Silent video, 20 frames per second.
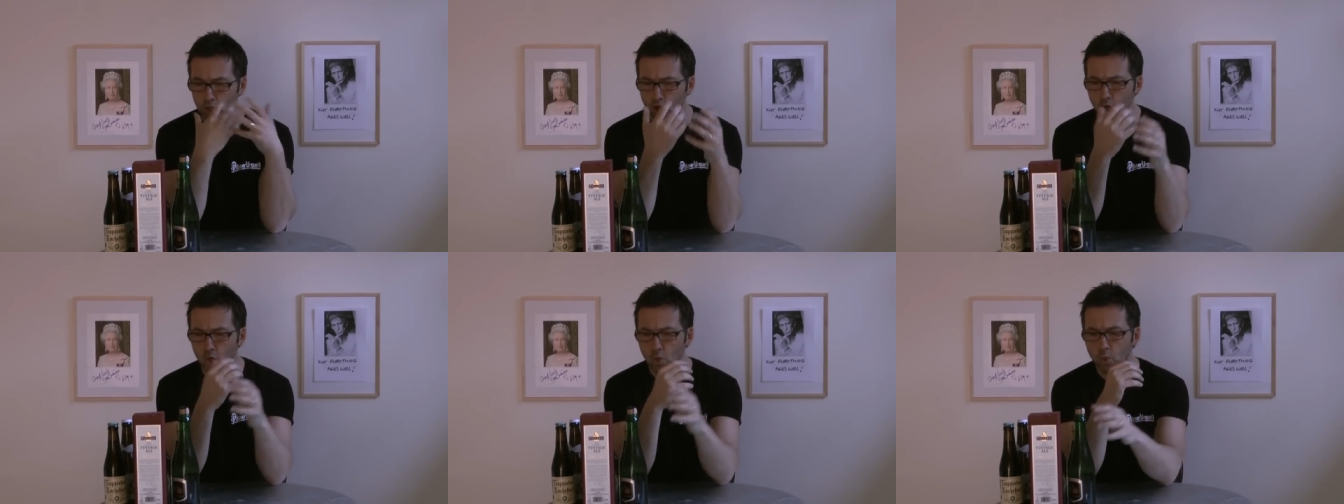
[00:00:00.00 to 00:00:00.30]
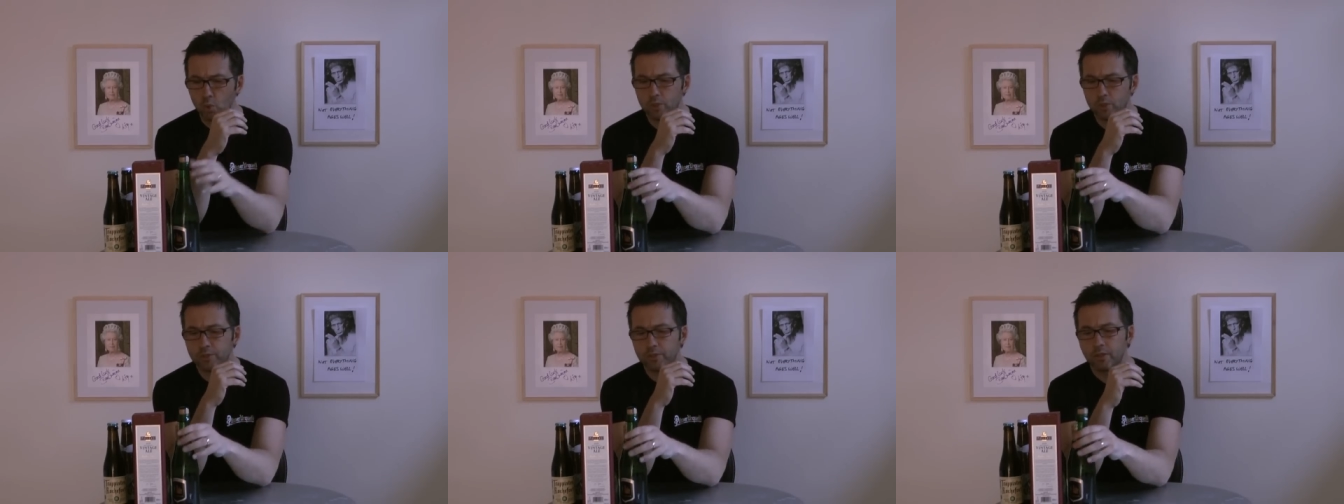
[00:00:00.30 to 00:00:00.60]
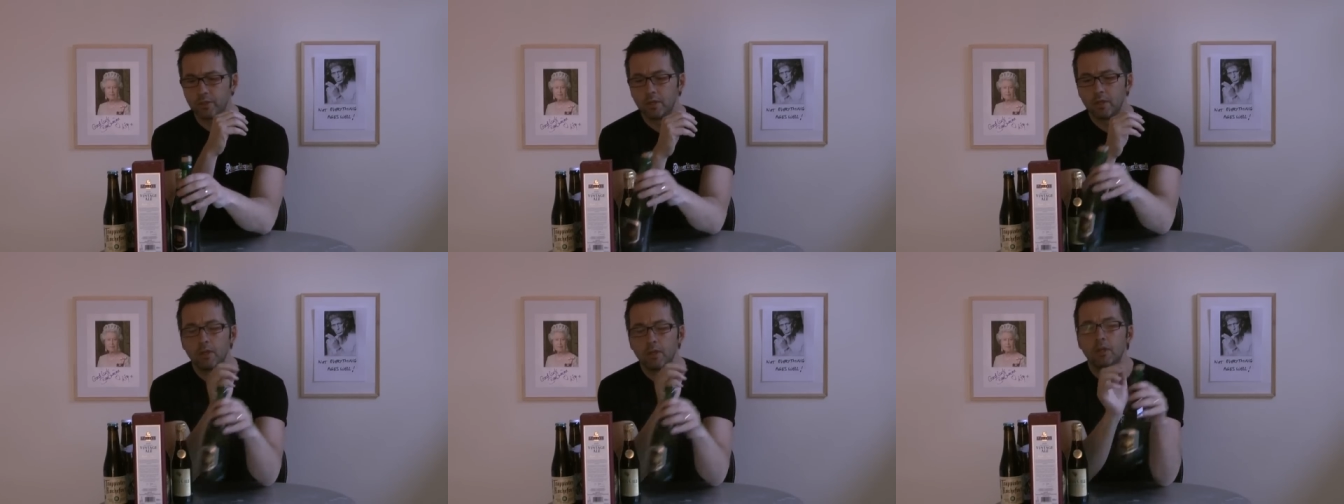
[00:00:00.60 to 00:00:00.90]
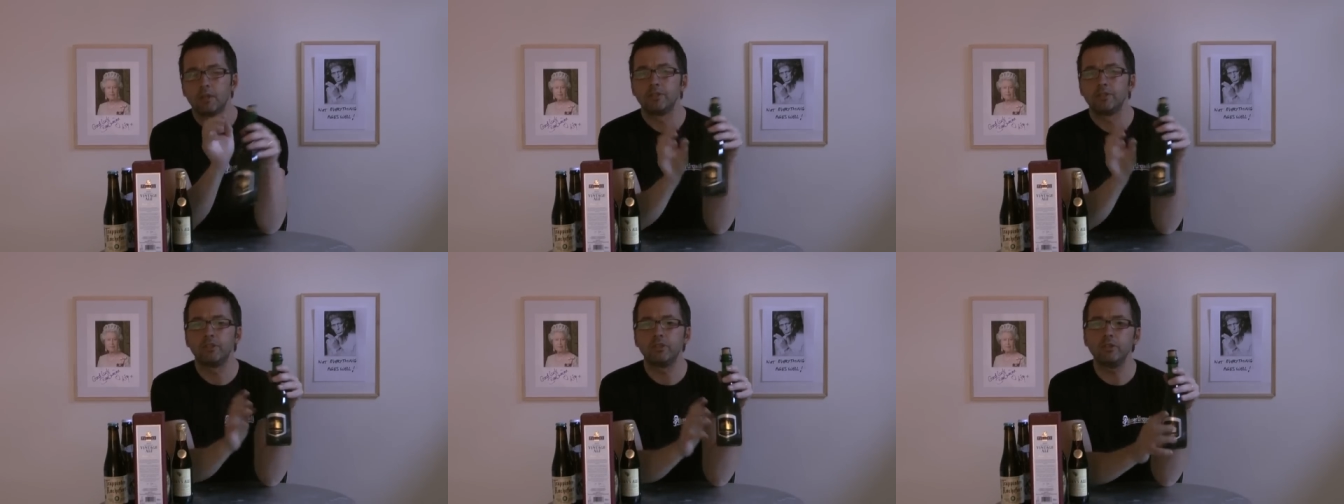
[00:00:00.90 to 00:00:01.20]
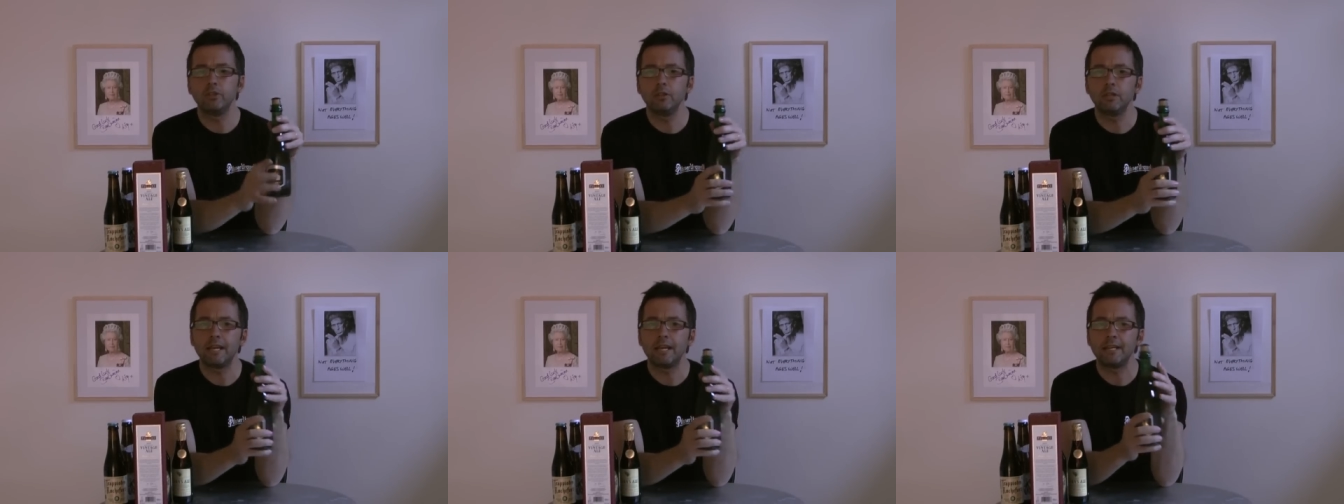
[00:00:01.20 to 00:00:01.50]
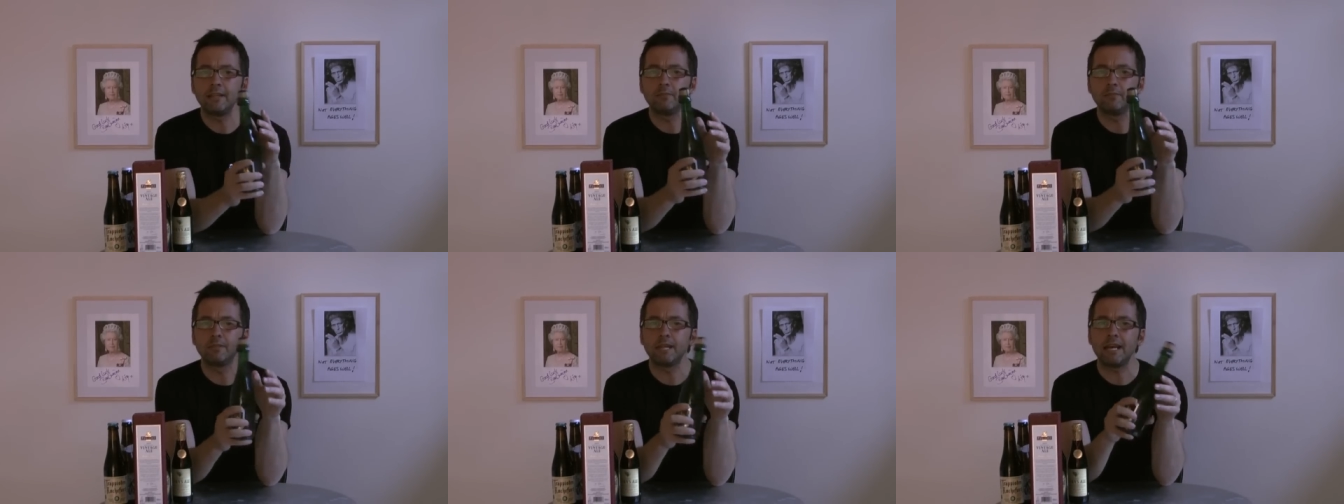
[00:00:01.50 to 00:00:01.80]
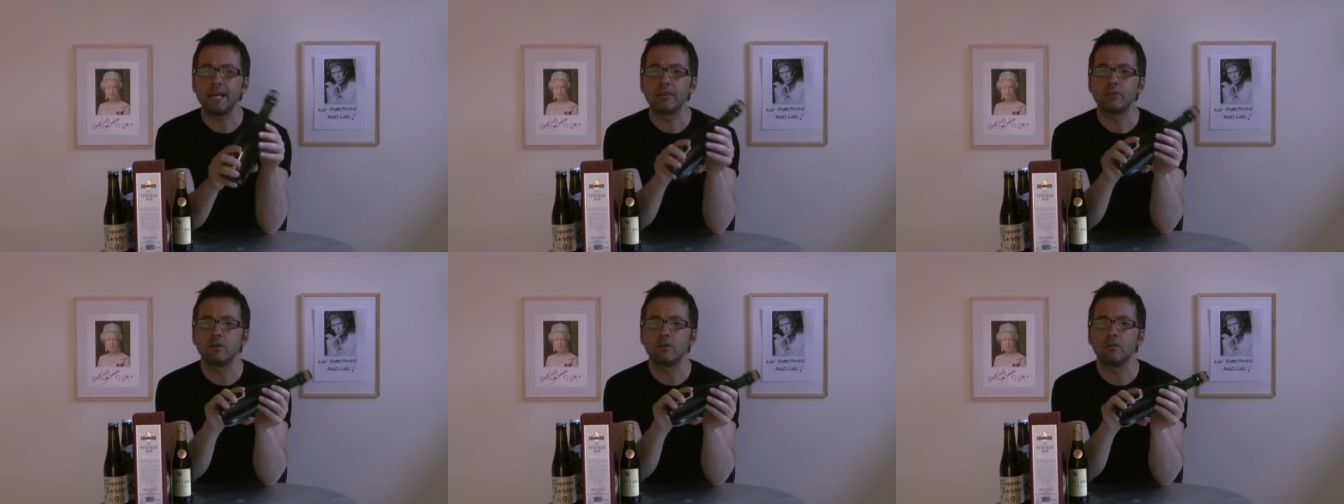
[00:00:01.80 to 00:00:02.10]
Corks. Do you lay them
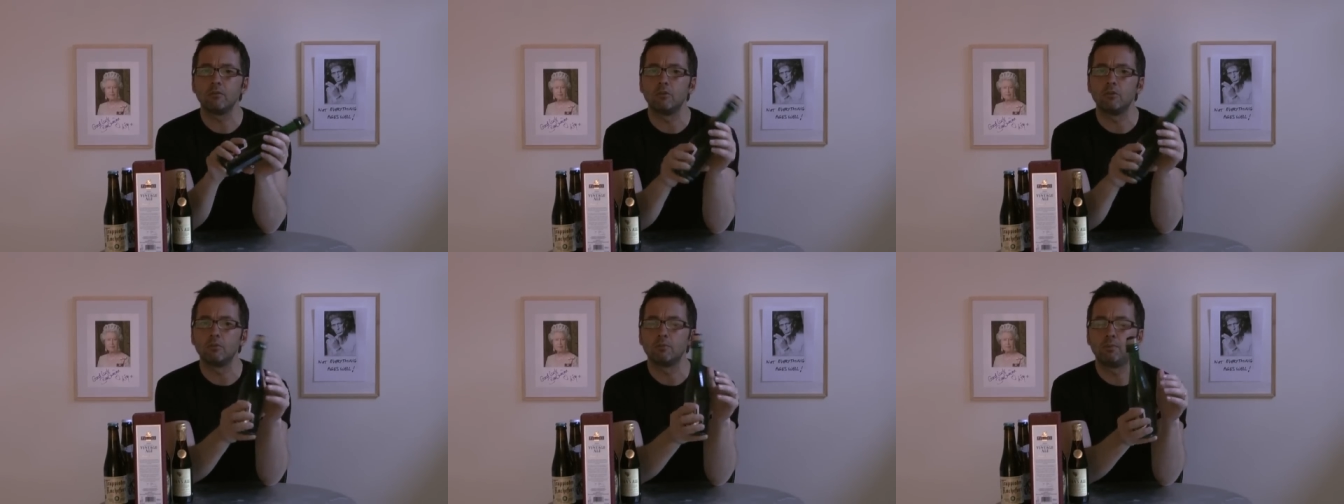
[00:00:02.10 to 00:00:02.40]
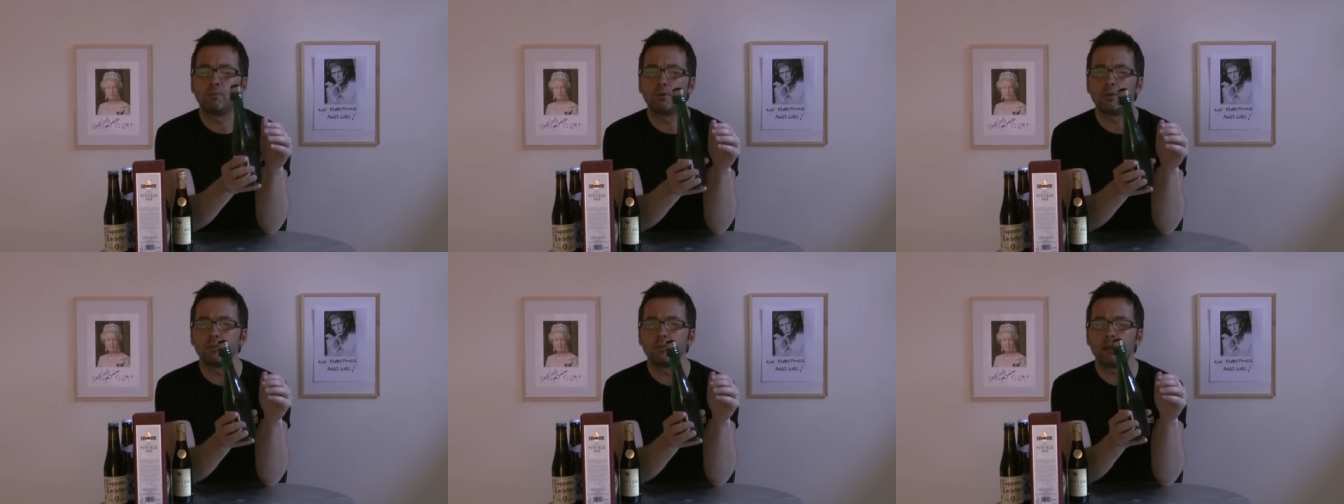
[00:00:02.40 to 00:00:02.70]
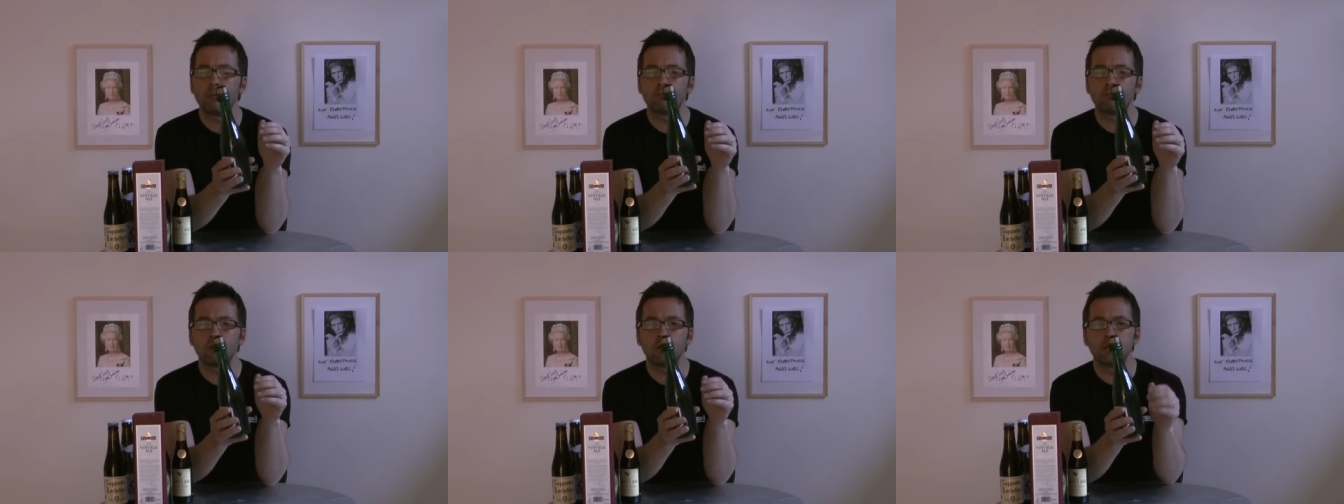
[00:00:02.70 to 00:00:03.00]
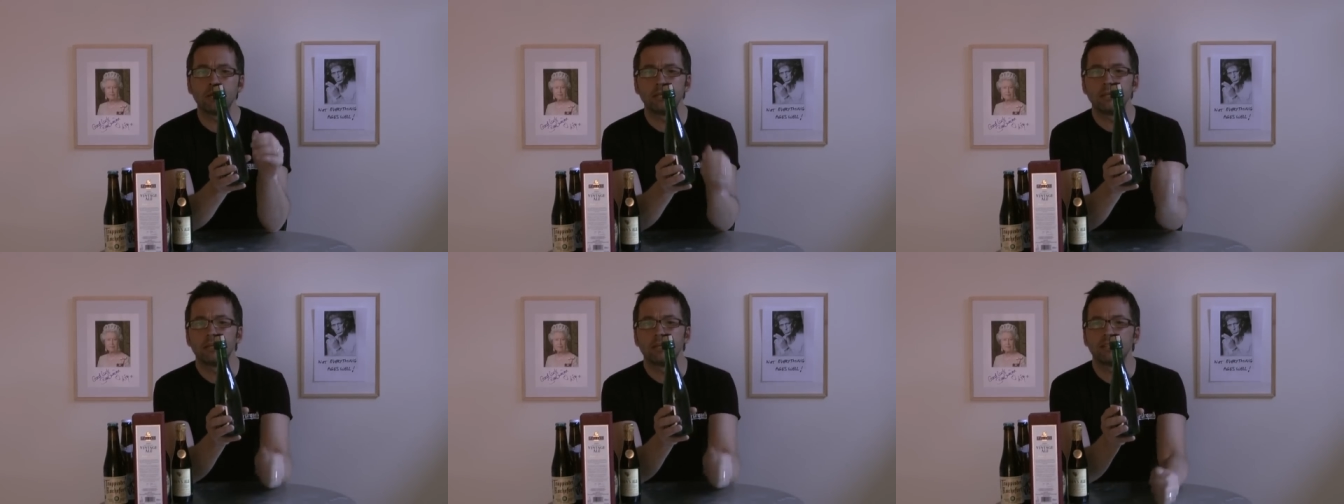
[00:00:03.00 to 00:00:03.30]
down or, or, put them upright?